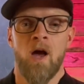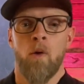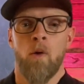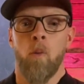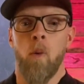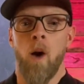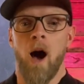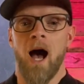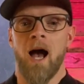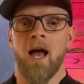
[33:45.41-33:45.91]

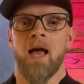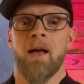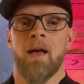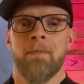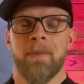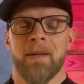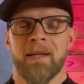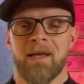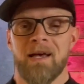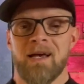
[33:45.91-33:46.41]
Why?
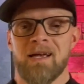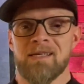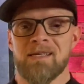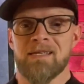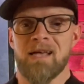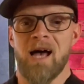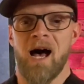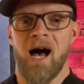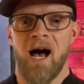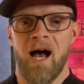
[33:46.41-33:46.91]

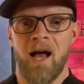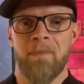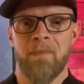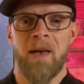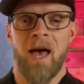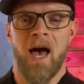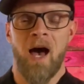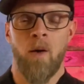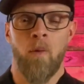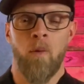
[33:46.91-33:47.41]
Because I'm
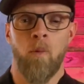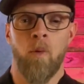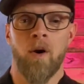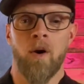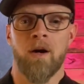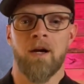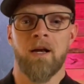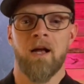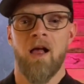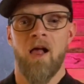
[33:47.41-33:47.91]
at
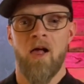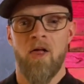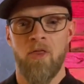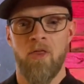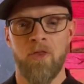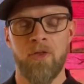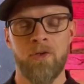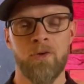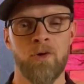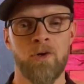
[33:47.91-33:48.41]
work
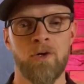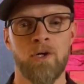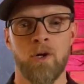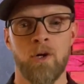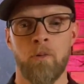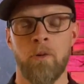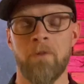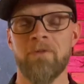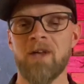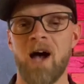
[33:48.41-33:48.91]
through
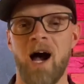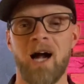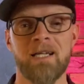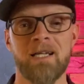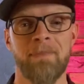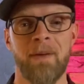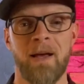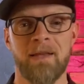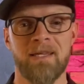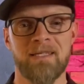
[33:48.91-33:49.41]
you. We talked
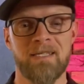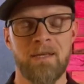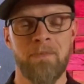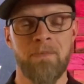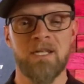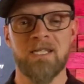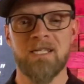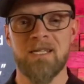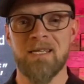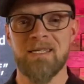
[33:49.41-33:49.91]
about this. I
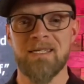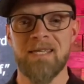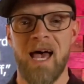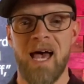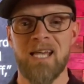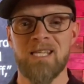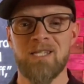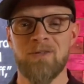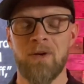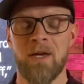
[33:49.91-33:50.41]
mentioned this
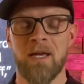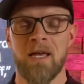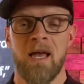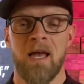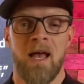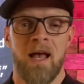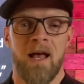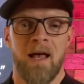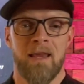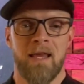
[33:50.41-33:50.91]
last week.
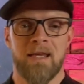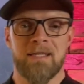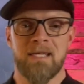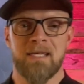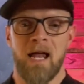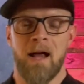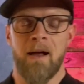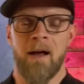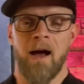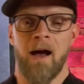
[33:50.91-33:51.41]
Listen,
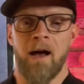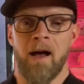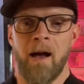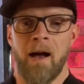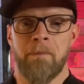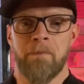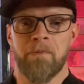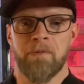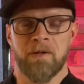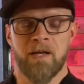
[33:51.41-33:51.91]

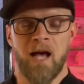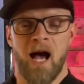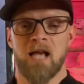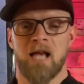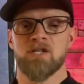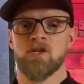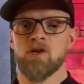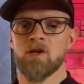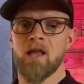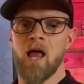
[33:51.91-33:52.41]

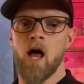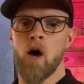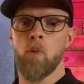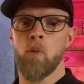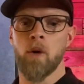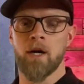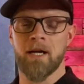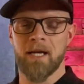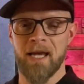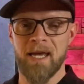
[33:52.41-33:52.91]
God's doing a lot of
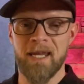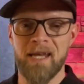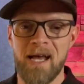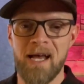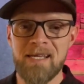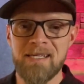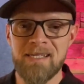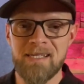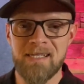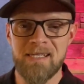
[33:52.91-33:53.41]
work in
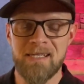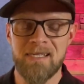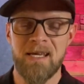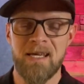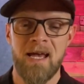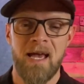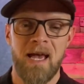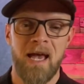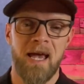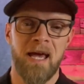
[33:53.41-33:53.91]
us,
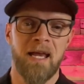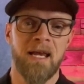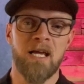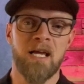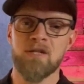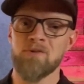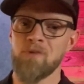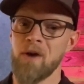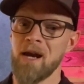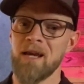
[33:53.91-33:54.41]
and
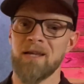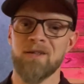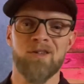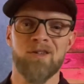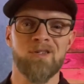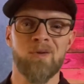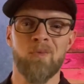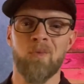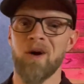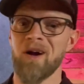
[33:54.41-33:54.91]
he's ready to do
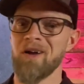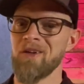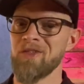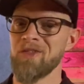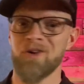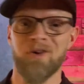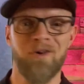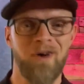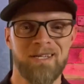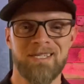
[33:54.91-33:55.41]
some work
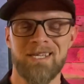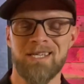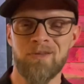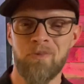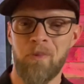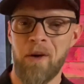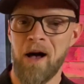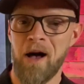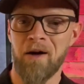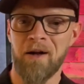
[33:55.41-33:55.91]
through us as
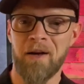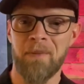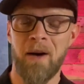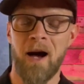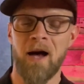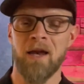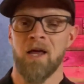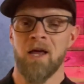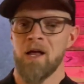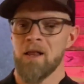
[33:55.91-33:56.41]
well. Come
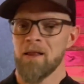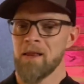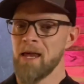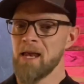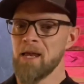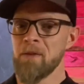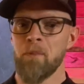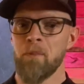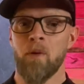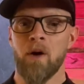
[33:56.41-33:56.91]
on. Let
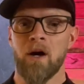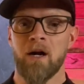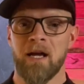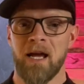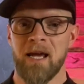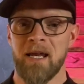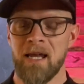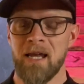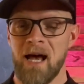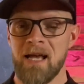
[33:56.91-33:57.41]
him work
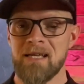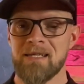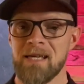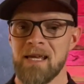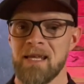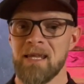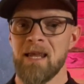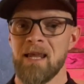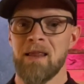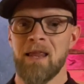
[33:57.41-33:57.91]
in us,
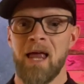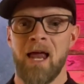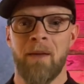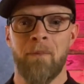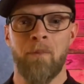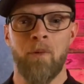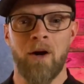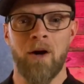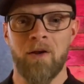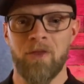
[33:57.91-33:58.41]
and then let
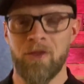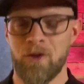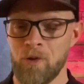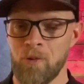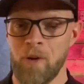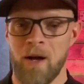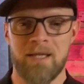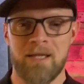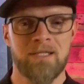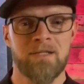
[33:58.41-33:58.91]
him work
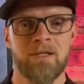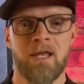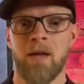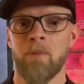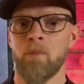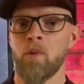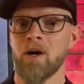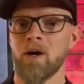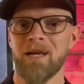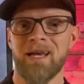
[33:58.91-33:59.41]
through us. Let
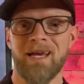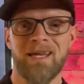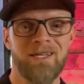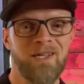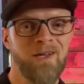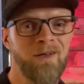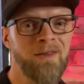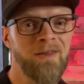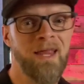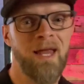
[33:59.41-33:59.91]
him work in
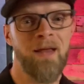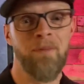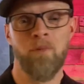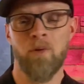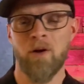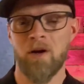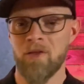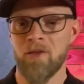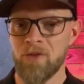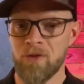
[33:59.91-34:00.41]
you, and let him
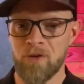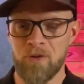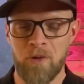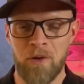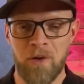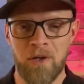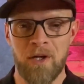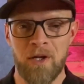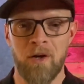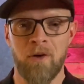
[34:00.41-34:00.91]
work
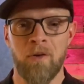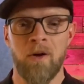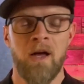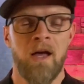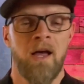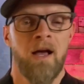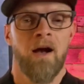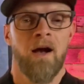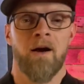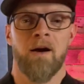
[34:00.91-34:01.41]
through you.
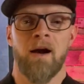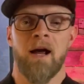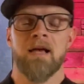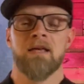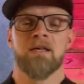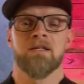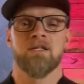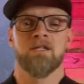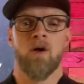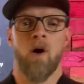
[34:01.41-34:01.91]
All
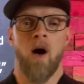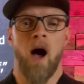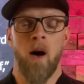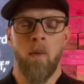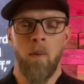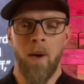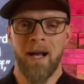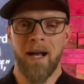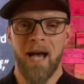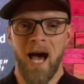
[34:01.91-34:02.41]
right? So I
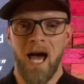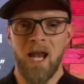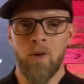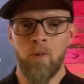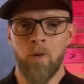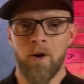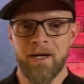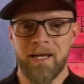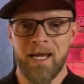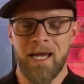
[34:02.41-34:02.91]
want God to
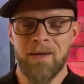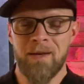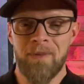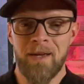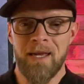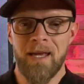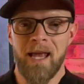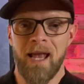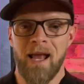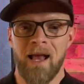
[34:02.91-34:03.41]
work in
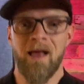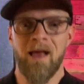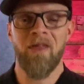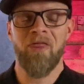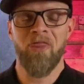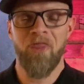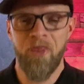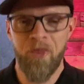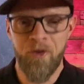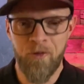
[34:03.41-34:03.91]
me
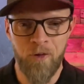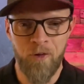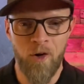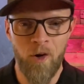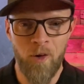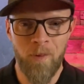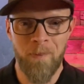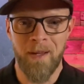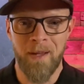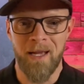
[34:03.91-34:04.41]
and
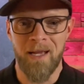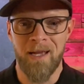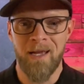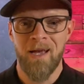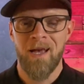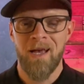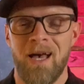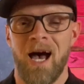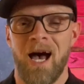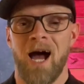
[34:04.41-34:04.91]
through me.
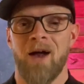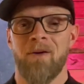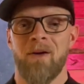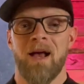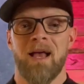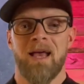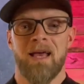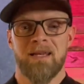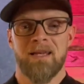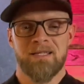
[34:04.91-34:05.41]
All
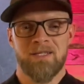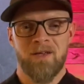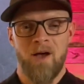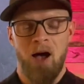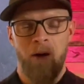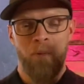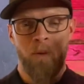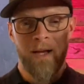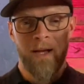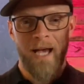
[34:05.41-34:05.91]
right? And so
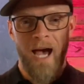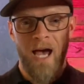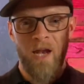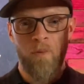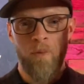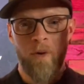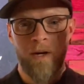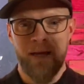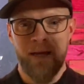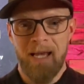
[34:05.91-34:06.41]
I want God to
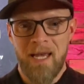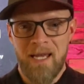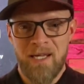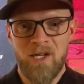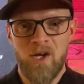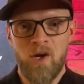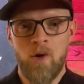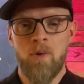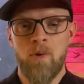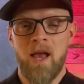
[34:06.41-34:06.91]
work in
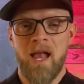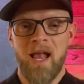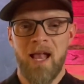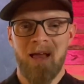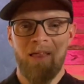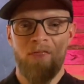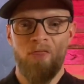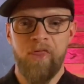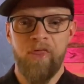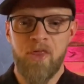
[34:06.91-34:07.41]
you
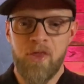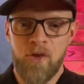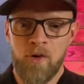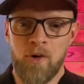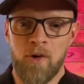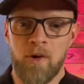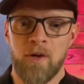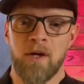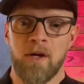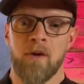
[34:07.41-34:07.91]
and
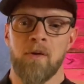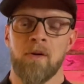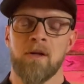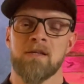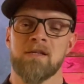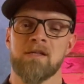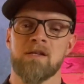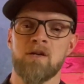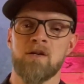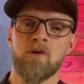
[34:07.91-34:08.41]
through you.
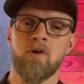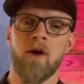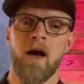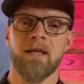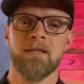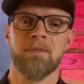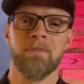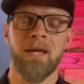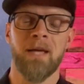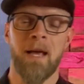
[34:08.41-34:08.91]
And so you
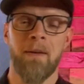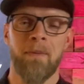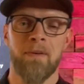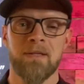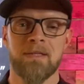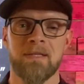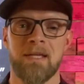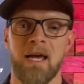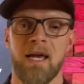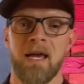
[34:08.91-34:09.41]
have to be able
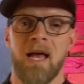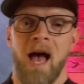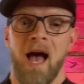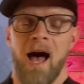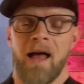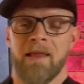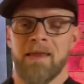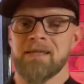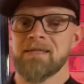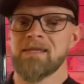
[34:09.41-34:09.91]
to say,
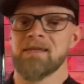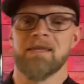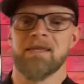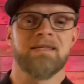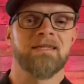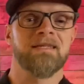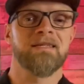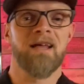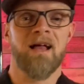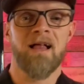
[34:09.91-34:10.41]
listen,
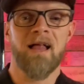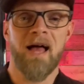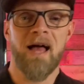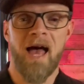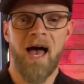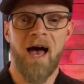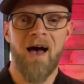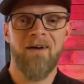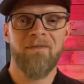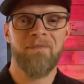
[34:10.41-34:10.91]
this is all I
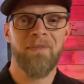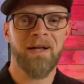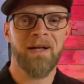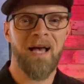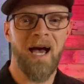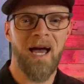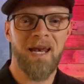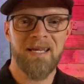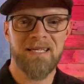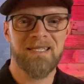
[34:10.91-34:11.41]
have, but
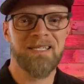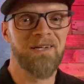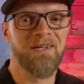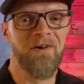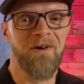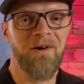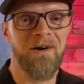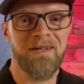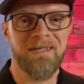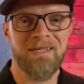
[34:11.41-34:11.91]
God, it's
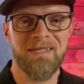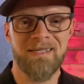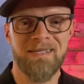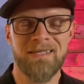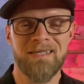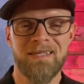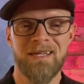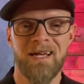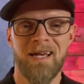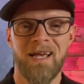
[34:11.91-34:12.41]

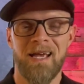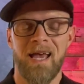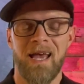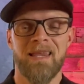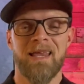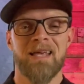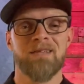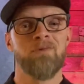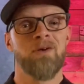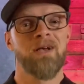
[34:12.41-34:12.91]
yours.
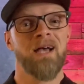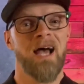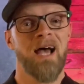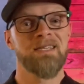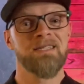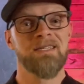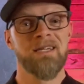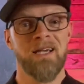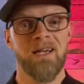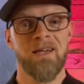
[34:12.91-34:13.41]
And that's what
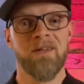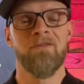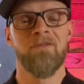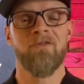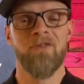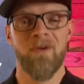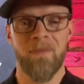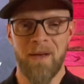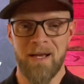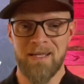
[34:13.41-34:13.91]
God's looking
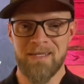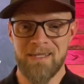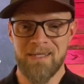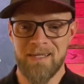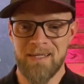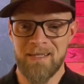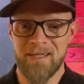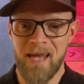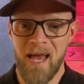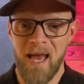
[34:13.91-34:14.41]
from us
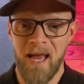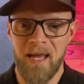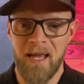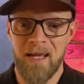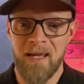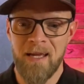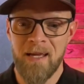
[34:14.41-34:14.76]
today.